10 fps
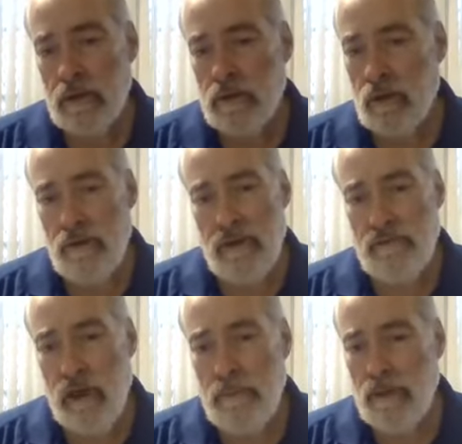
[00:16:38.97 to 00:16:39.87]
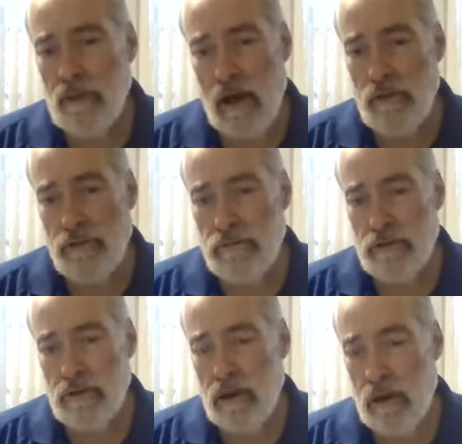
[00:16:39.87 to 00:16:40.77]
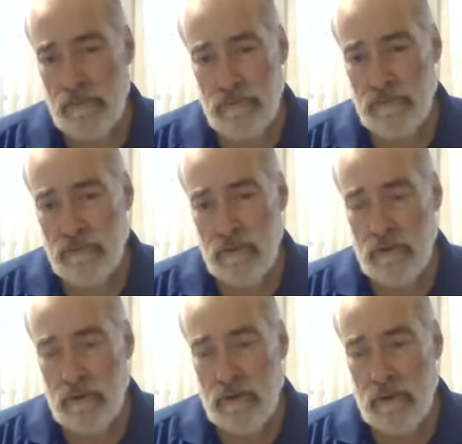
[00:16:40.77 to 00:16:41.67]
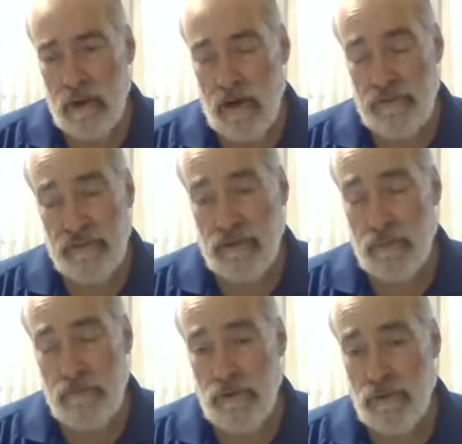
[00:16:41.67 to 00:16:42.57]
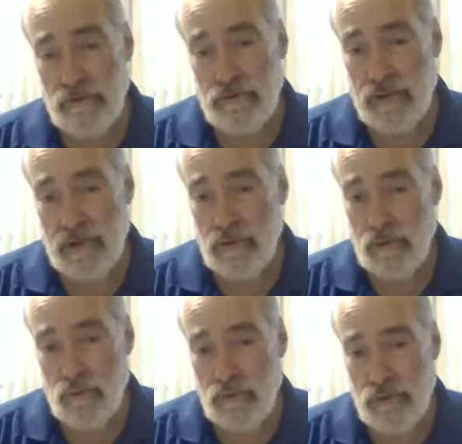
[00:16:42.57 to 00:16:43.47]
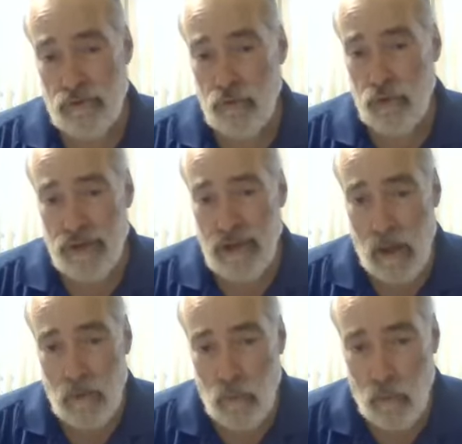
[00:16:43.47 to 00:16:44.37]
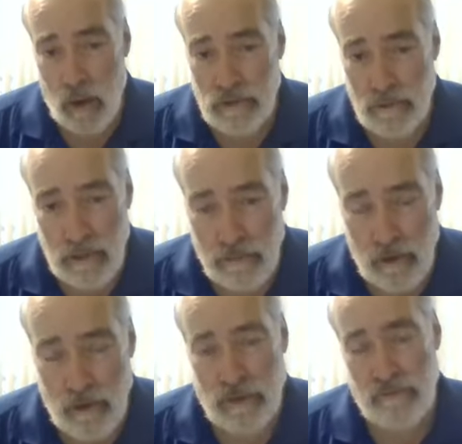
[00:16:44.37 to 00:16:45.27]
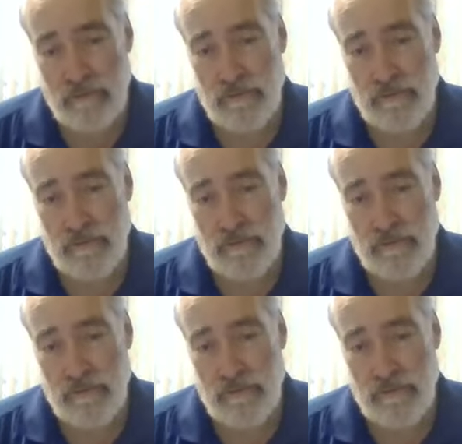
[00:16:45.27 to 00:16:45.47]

No, they've gone beyond the three times. I've seen abuse that you would not want to be a part of.